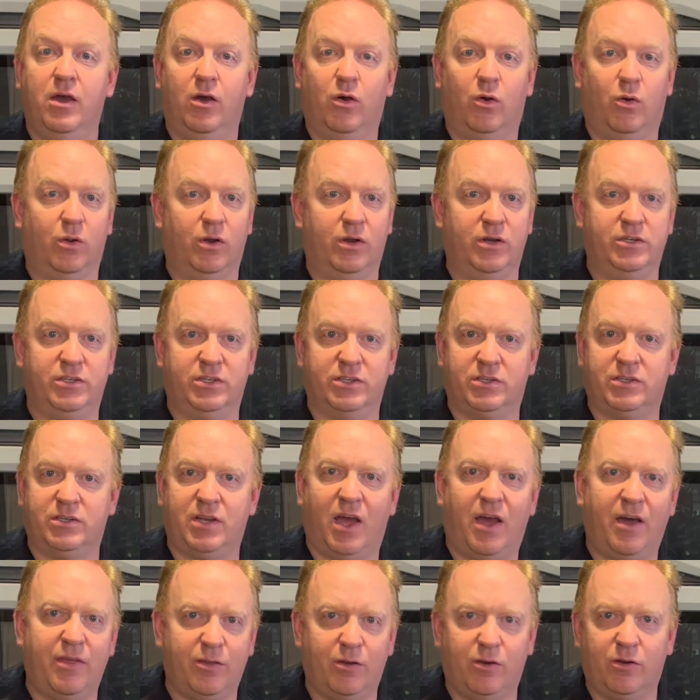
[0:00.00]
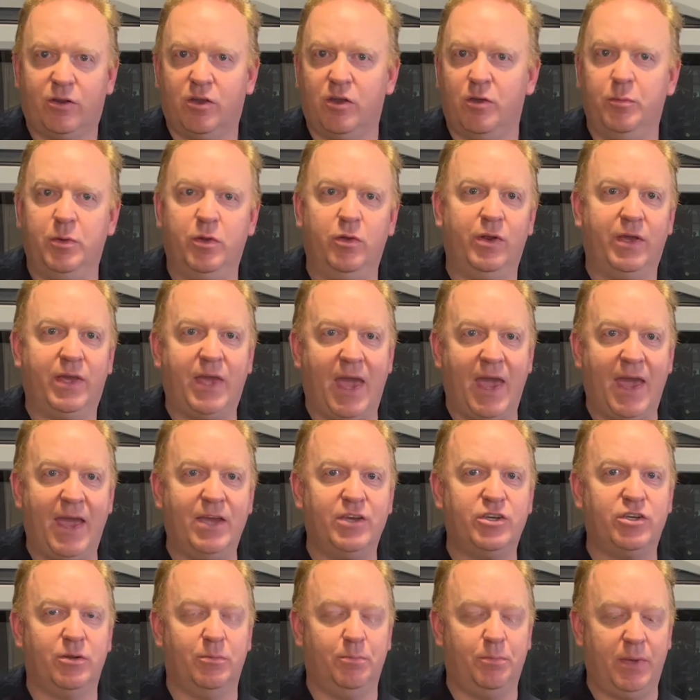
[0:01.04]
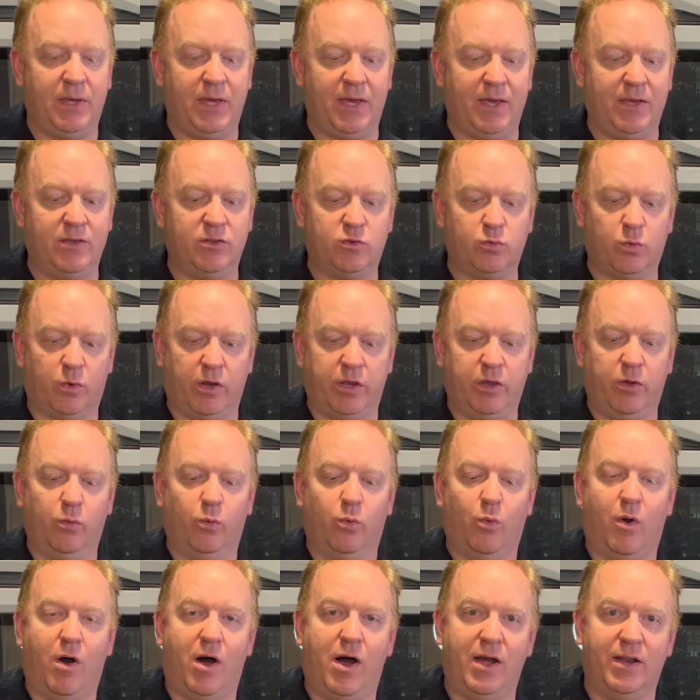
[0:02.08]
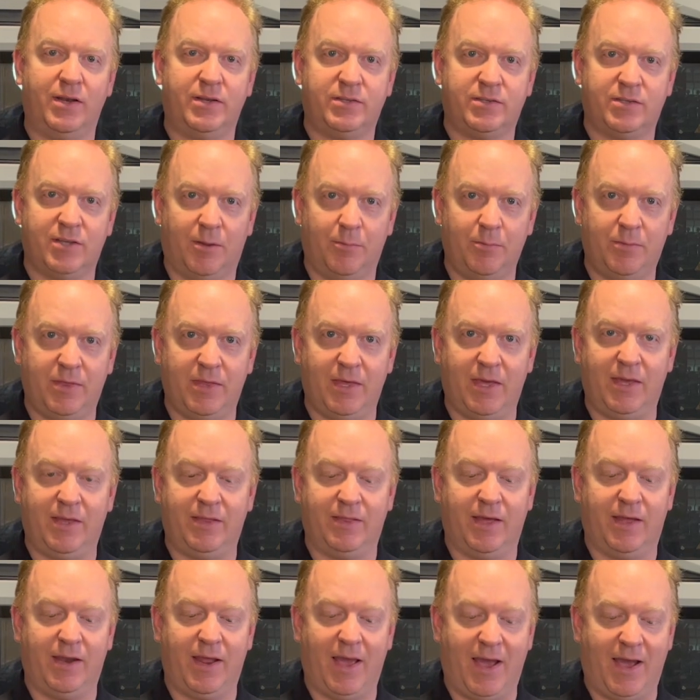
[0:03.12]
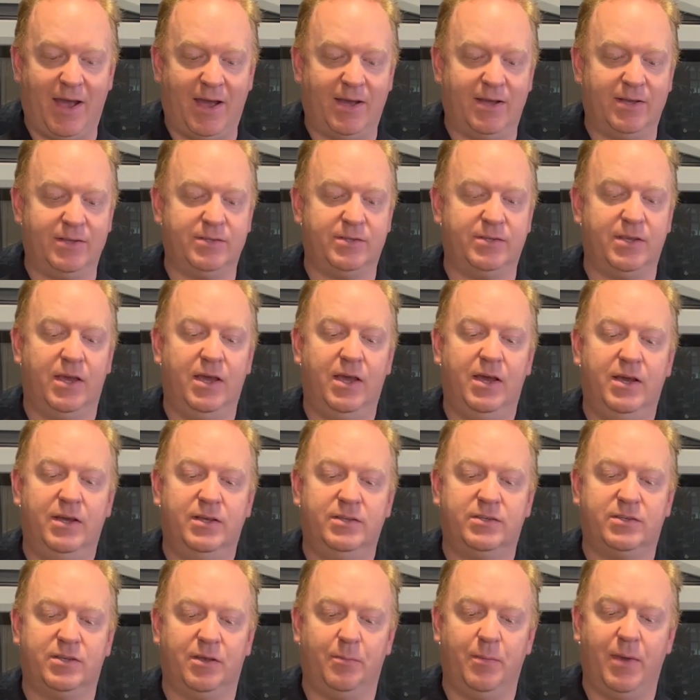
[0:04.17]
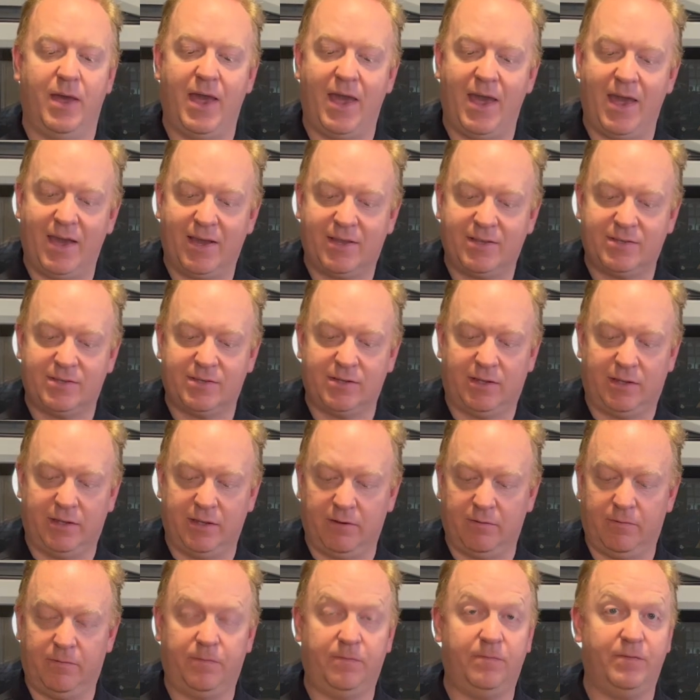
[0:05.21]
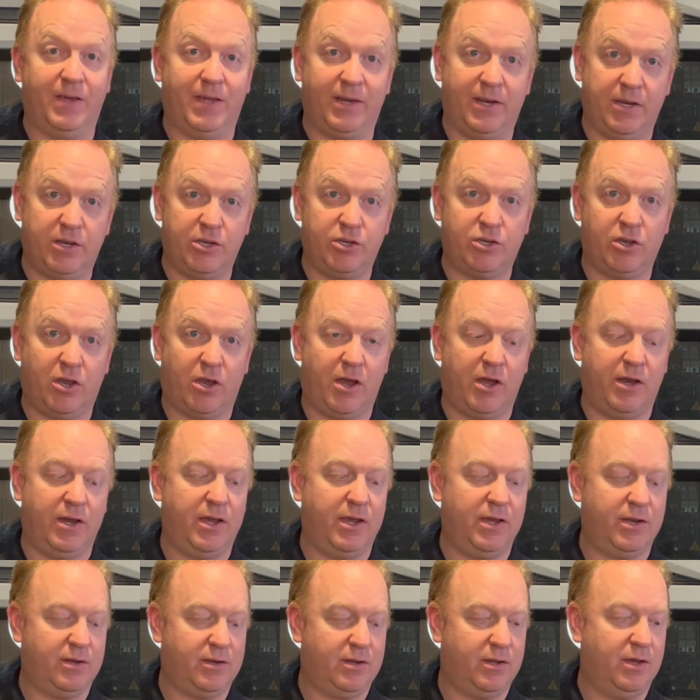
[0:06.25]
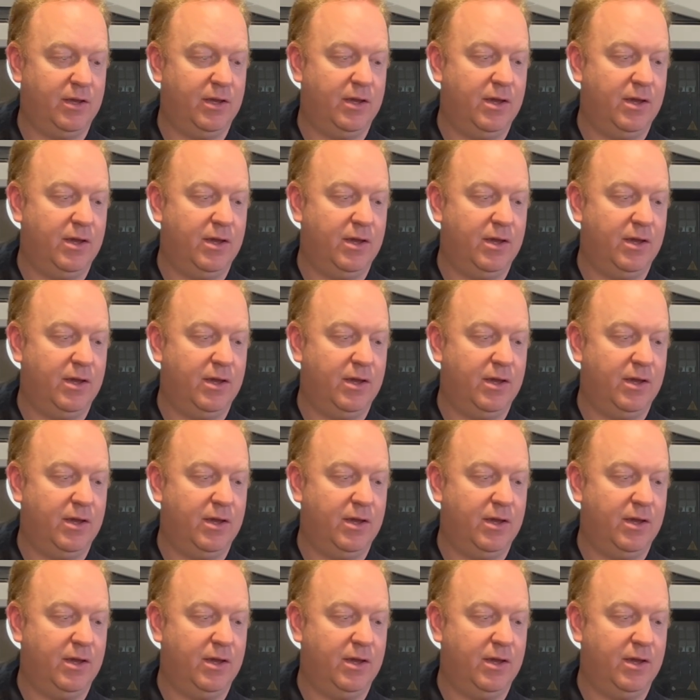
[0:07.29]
or just other communication piece where you want something that has some excellent finish on it